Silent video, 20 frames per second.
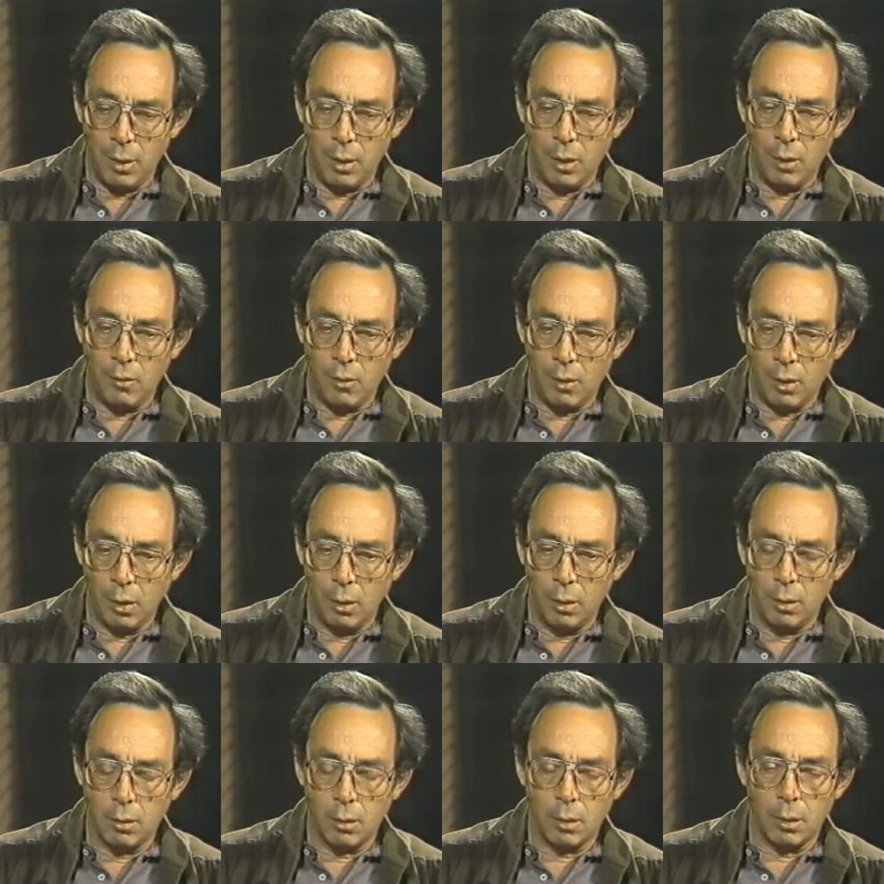things
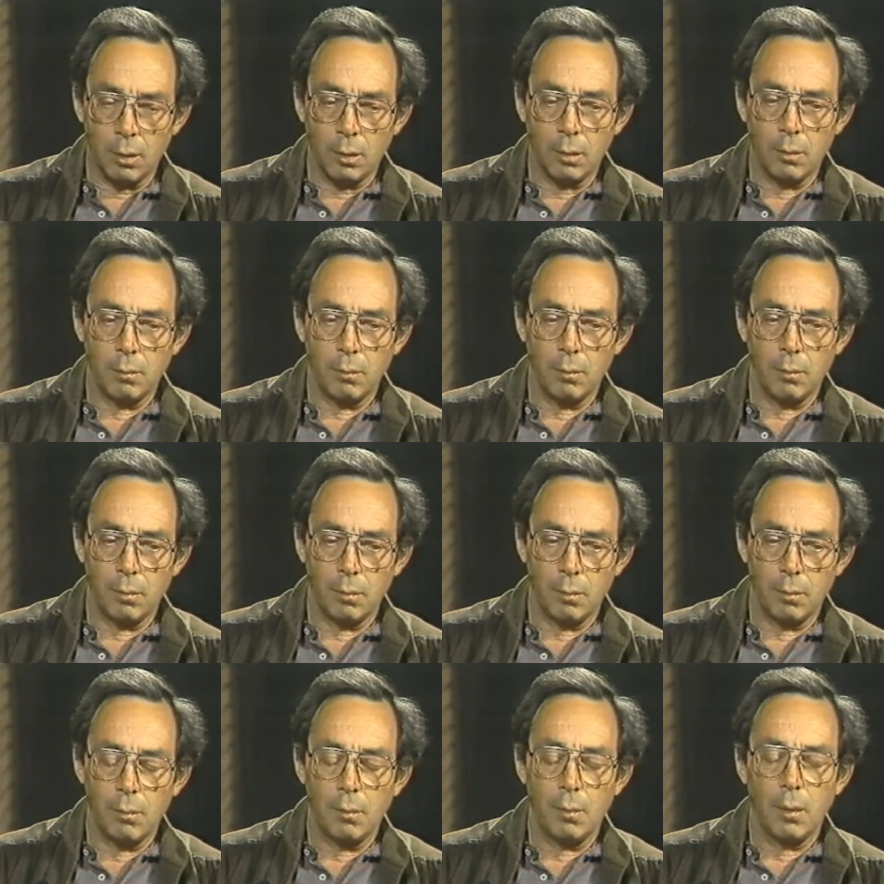clearer
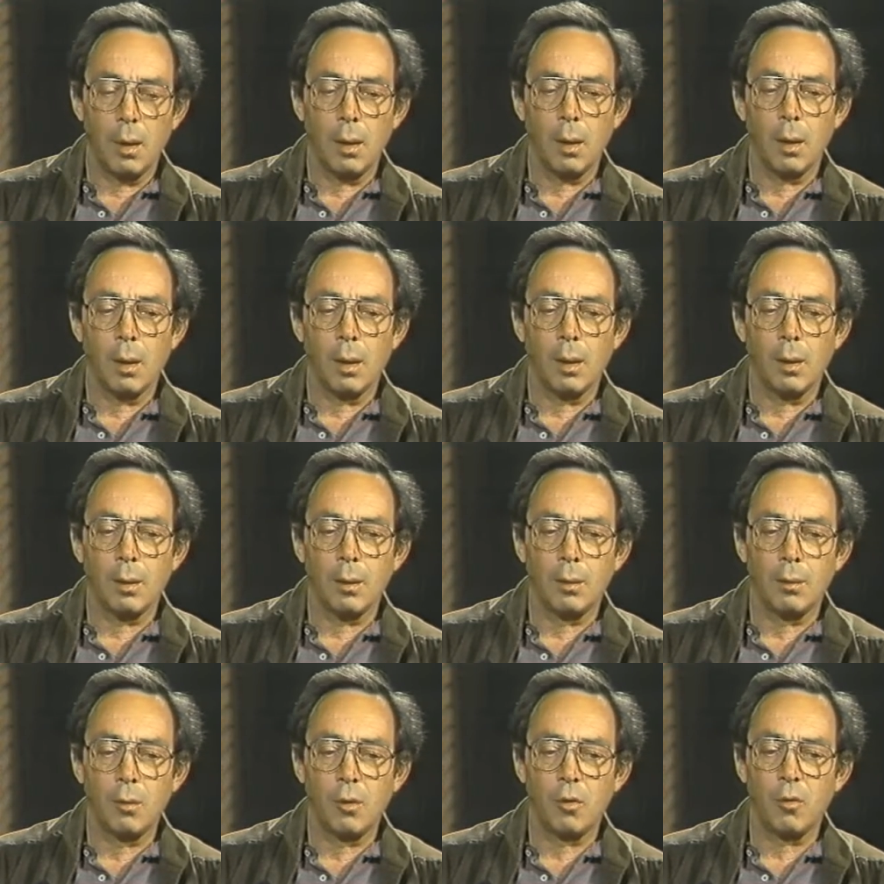
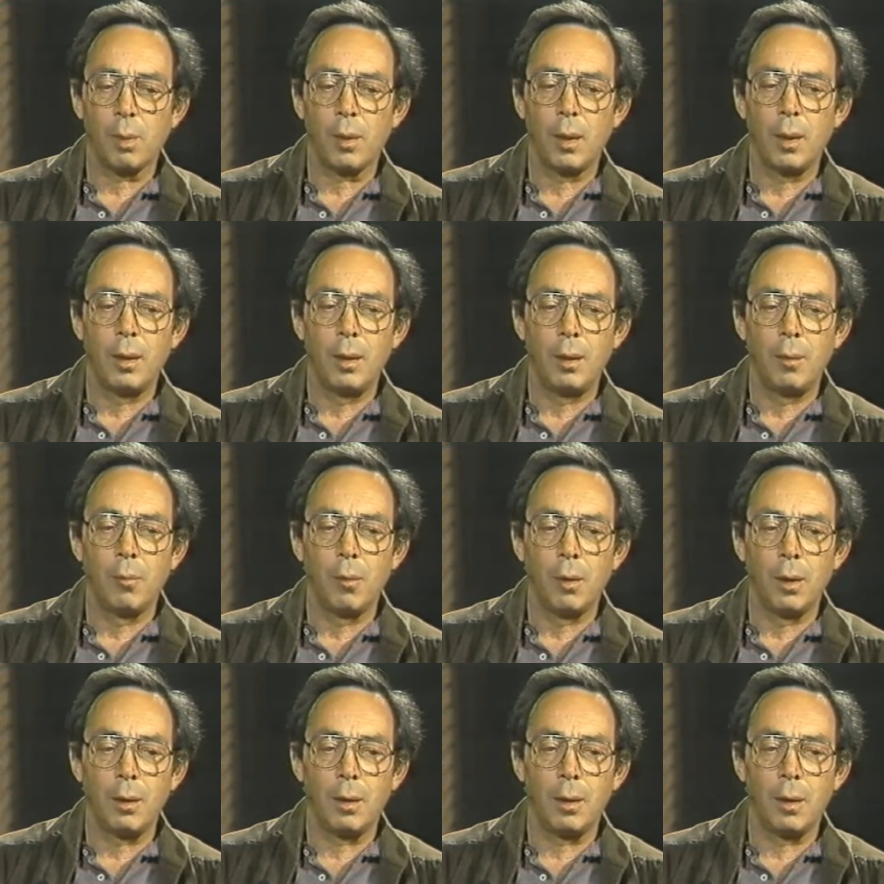uh, to explain
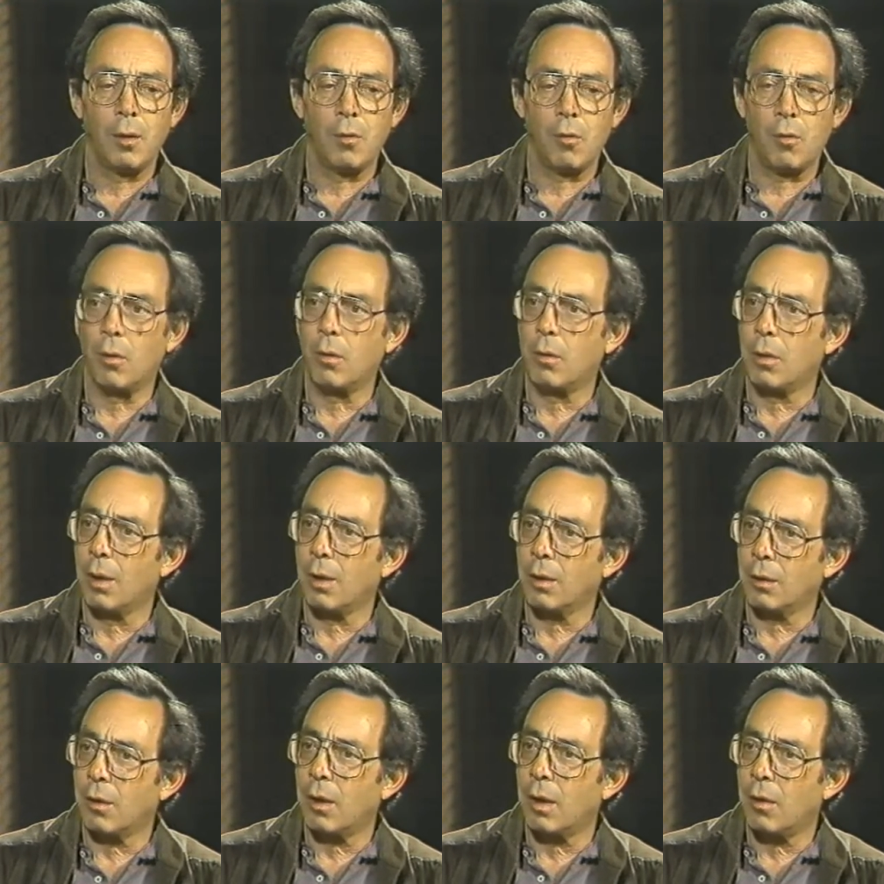what this
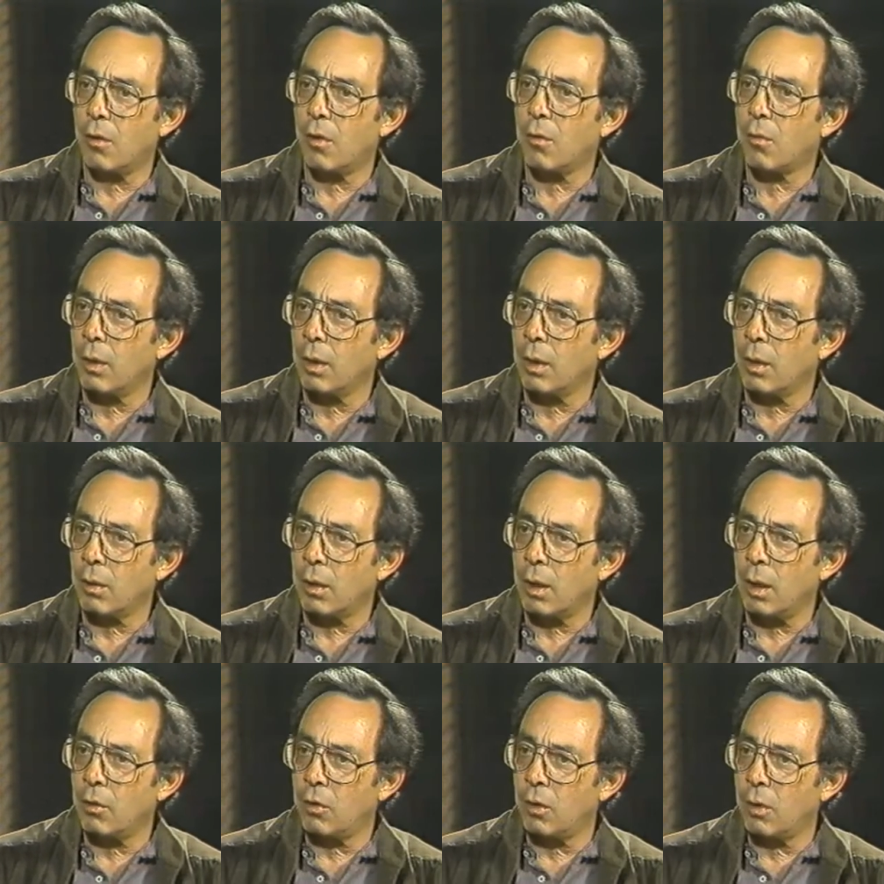so-called crisis
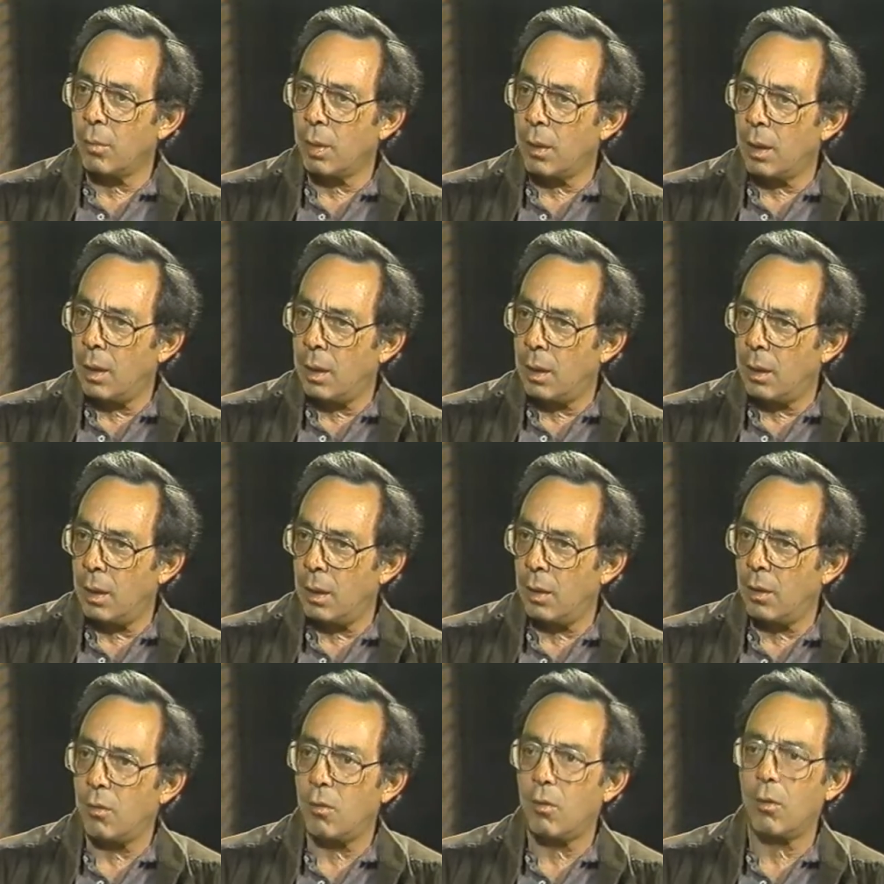relocation plan
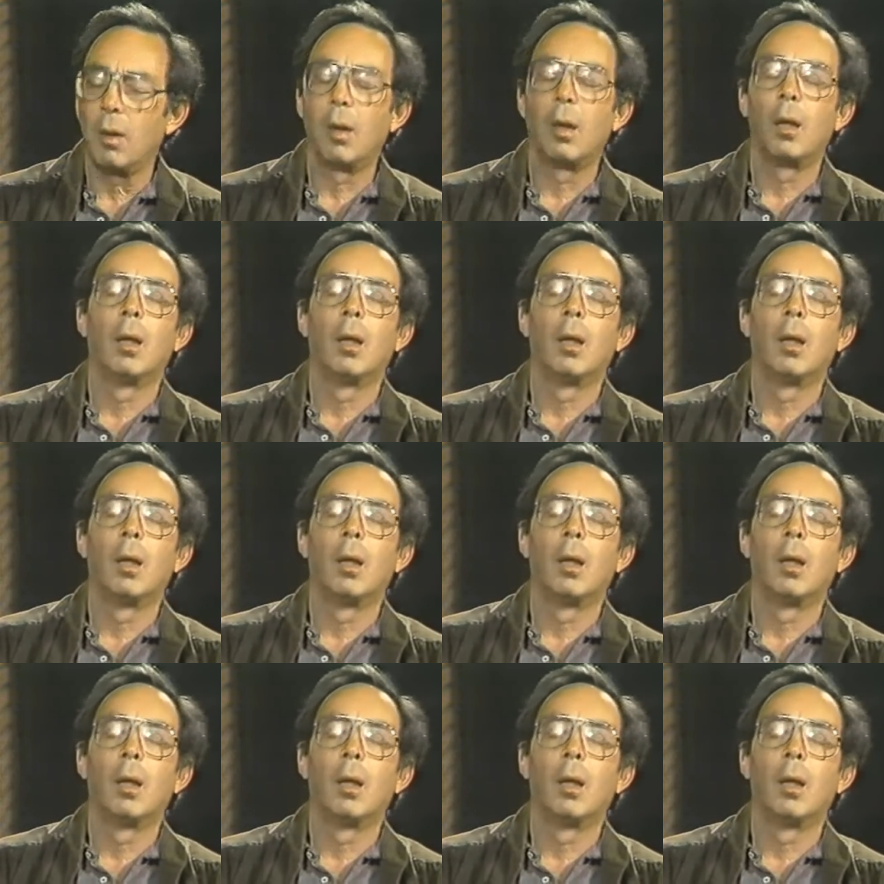is.